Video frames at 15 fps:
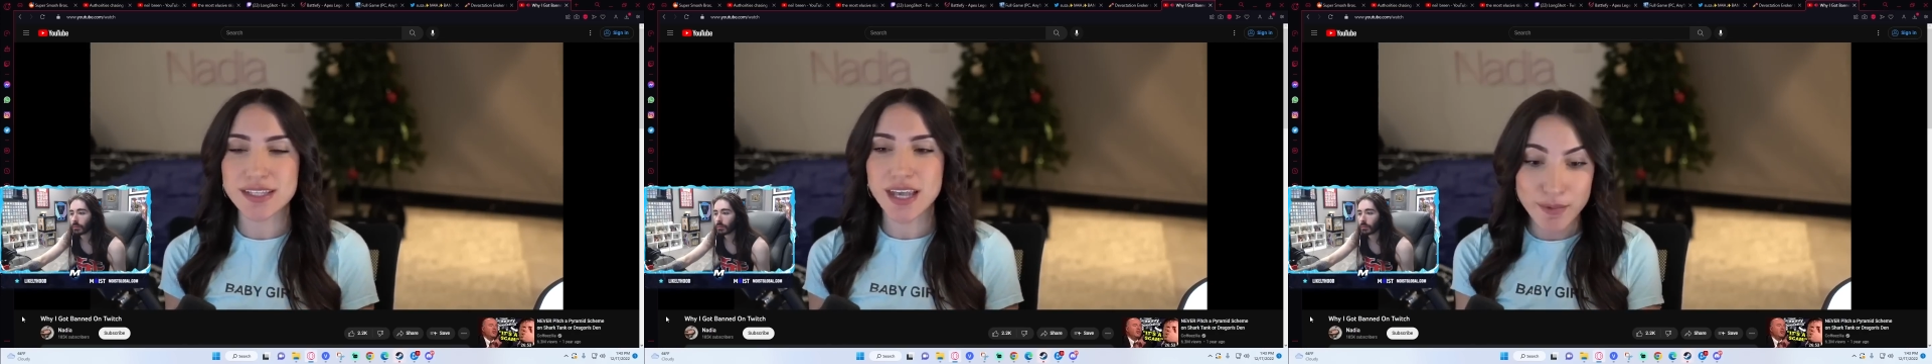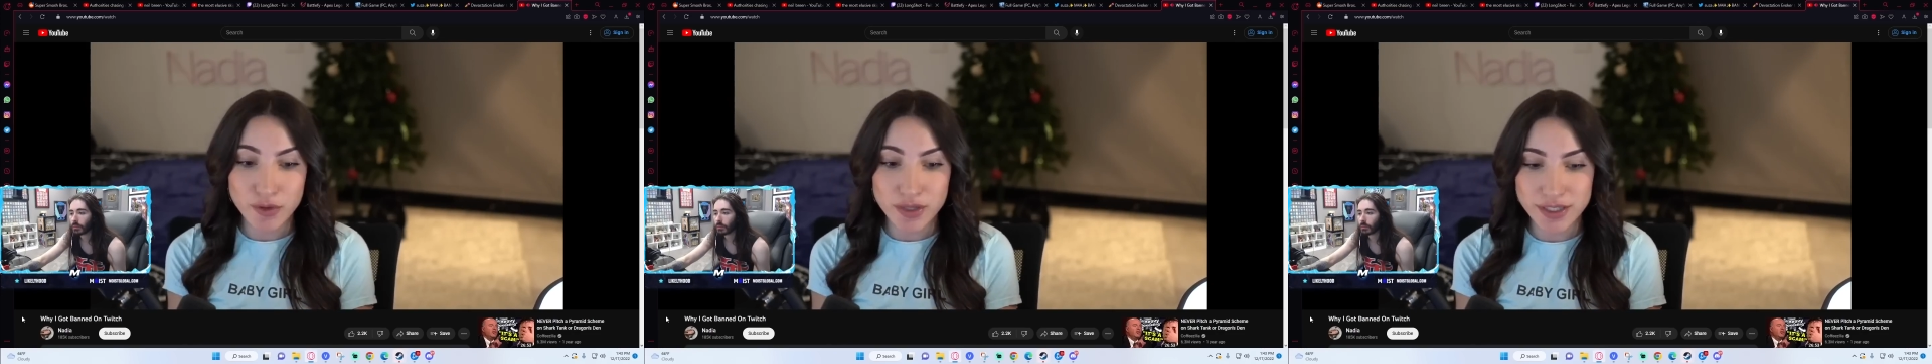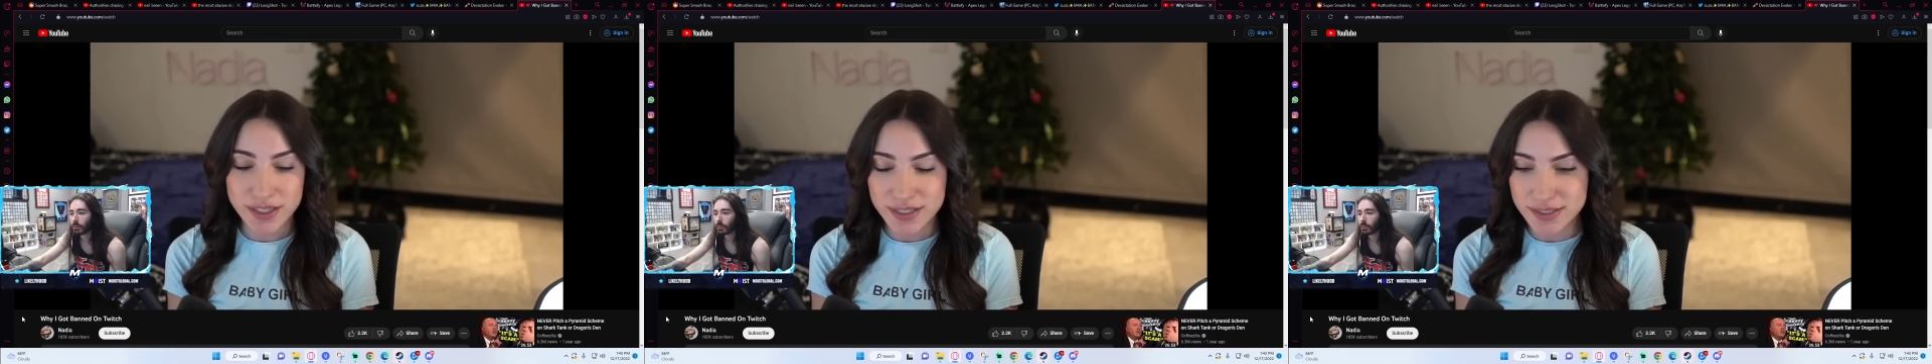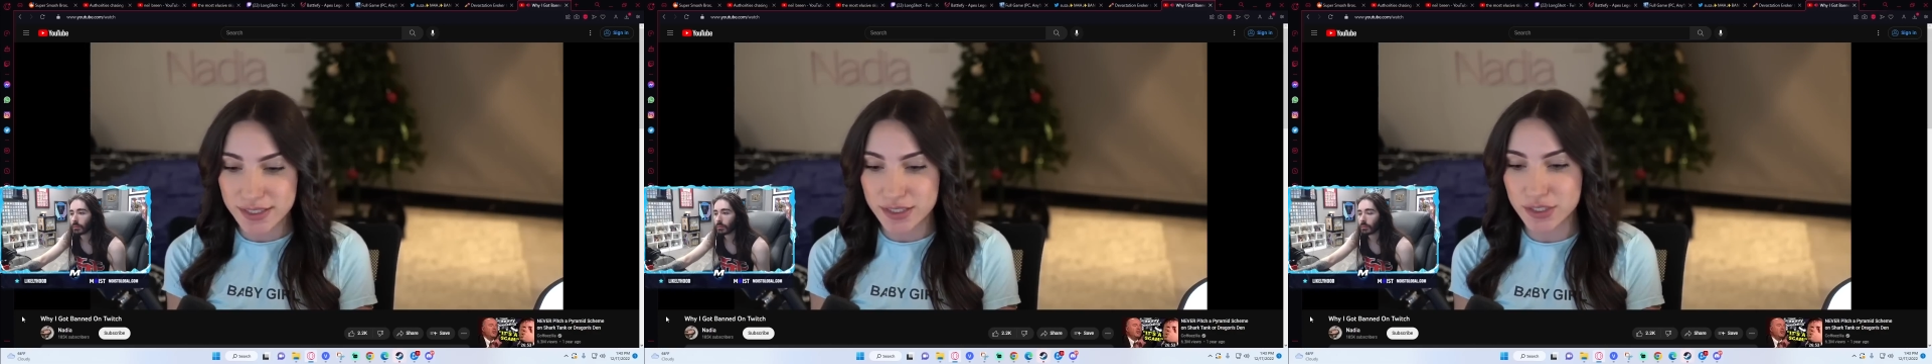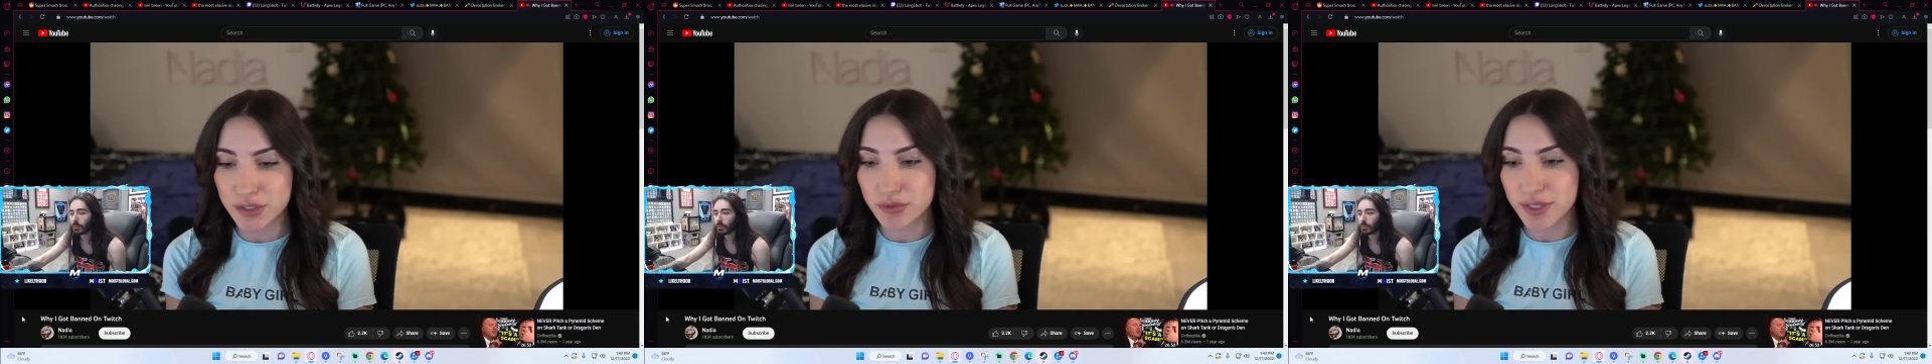I'm going to
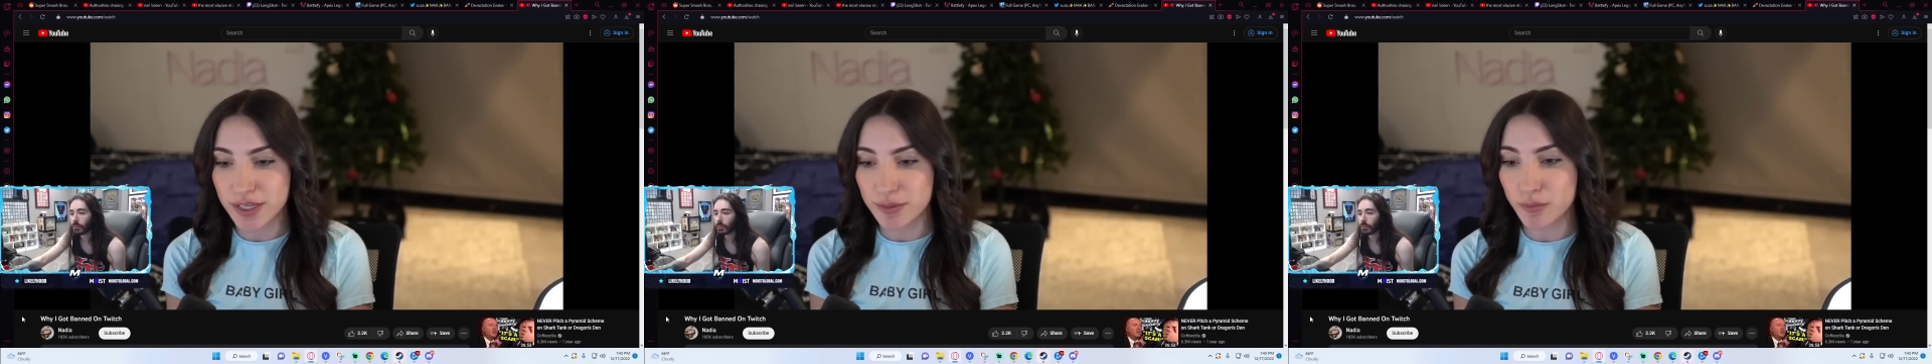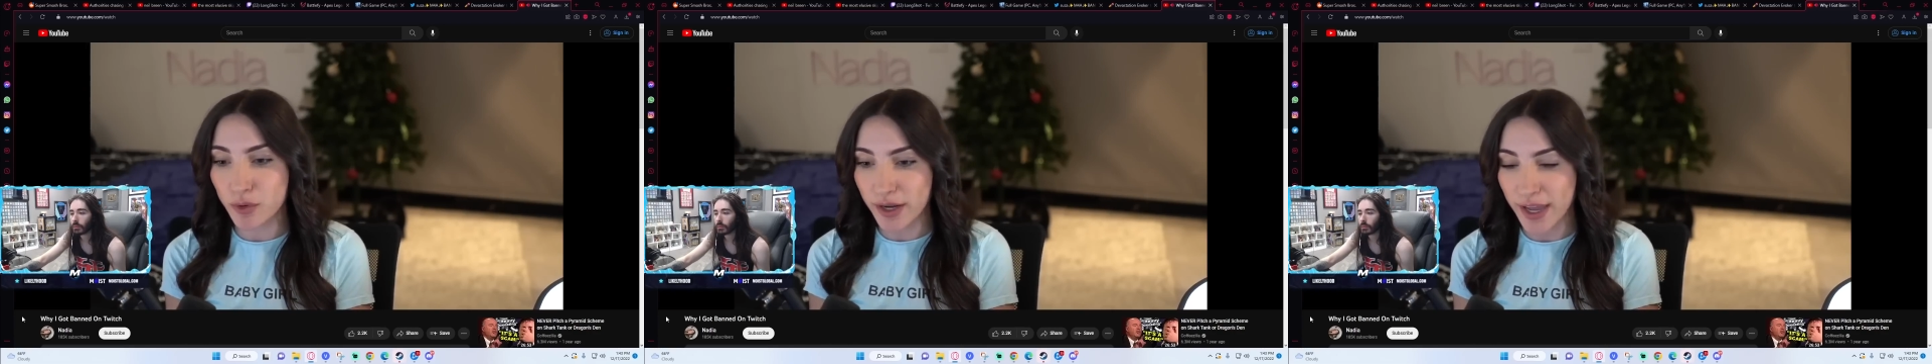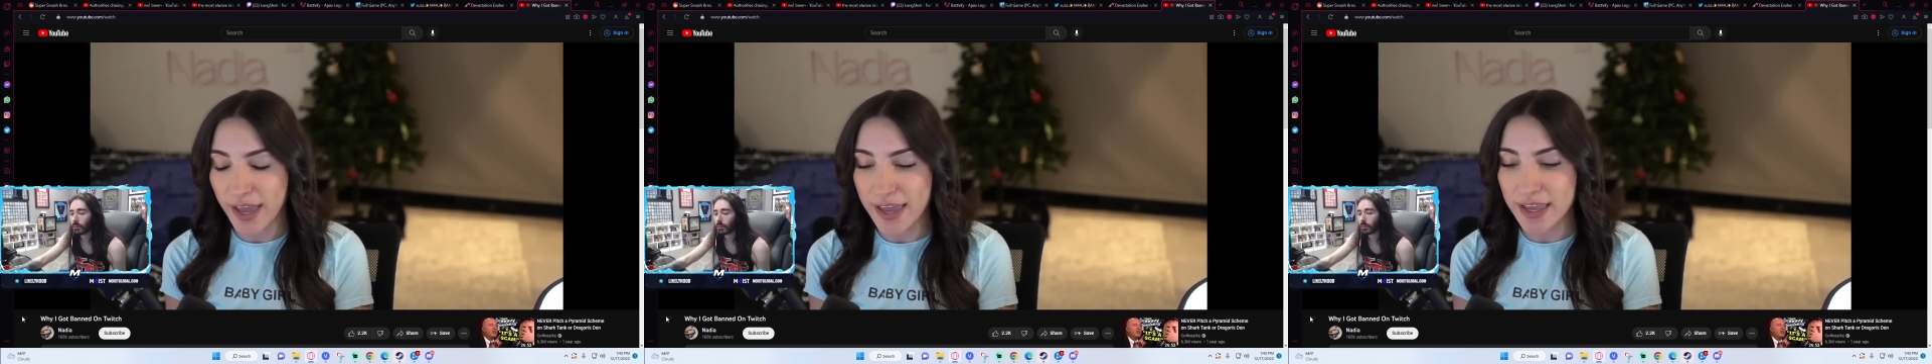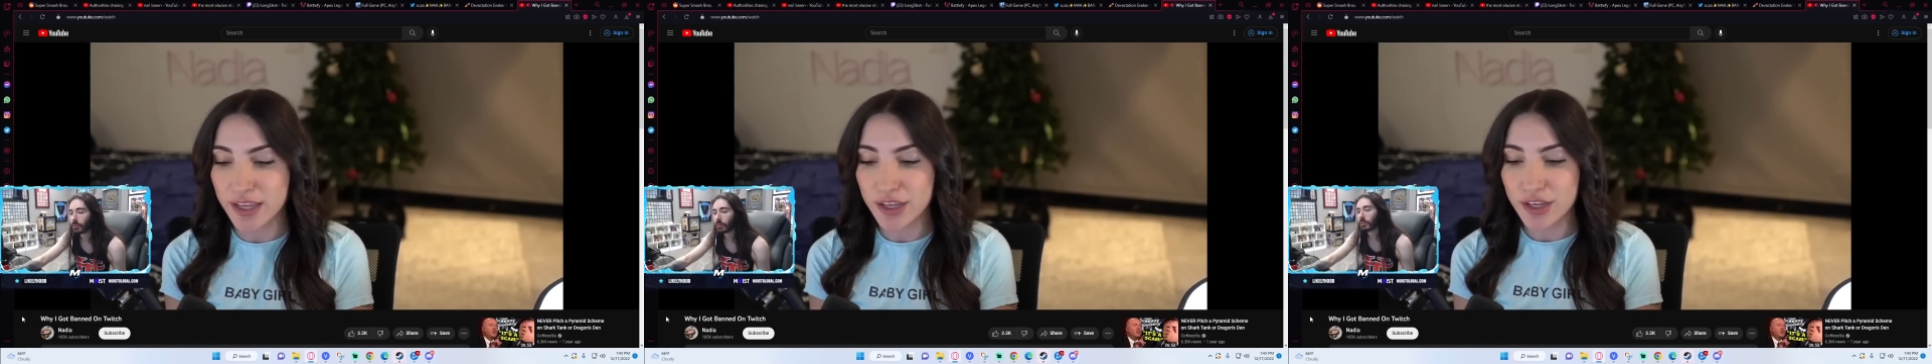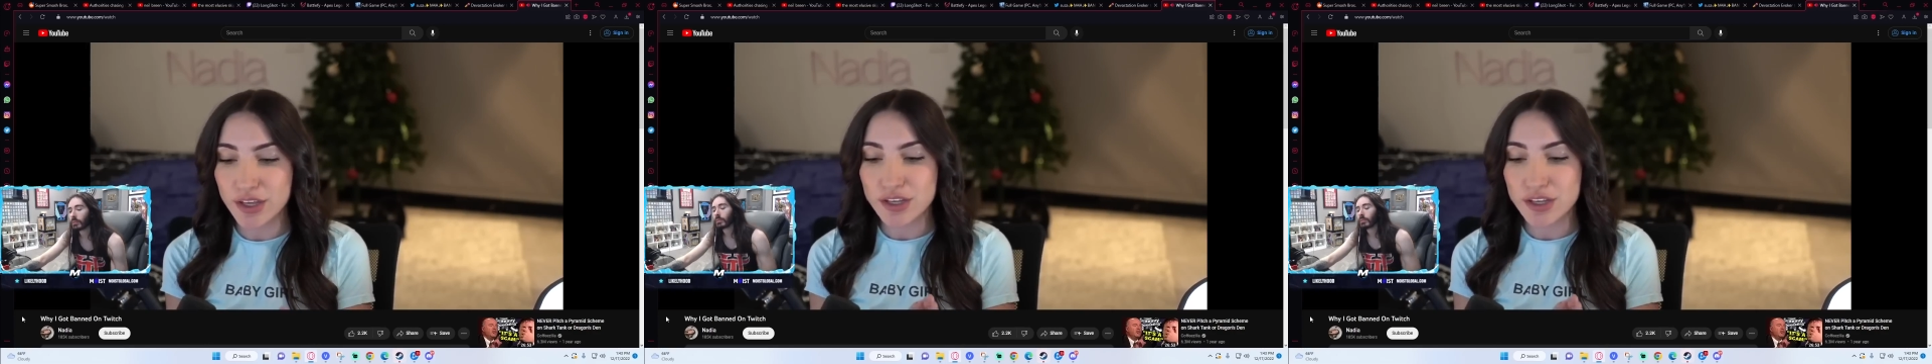continue getting more hate.